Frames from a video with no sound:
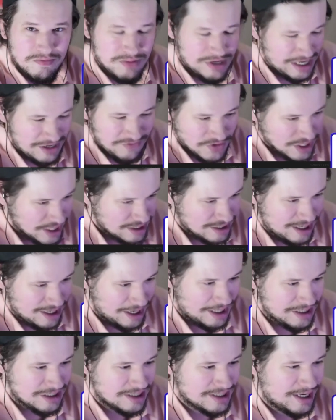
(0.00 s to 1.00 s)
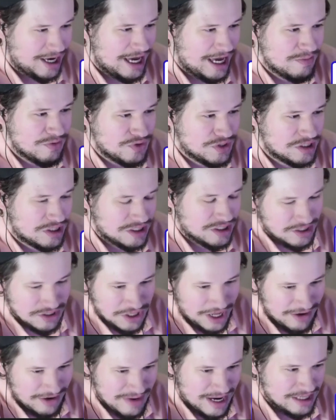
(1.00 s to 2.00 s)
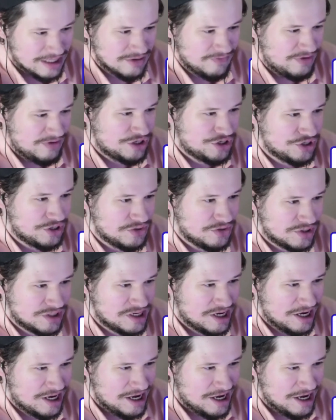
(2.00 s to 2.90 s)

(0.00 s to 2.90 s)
But even like the nicest cables still have massive issues.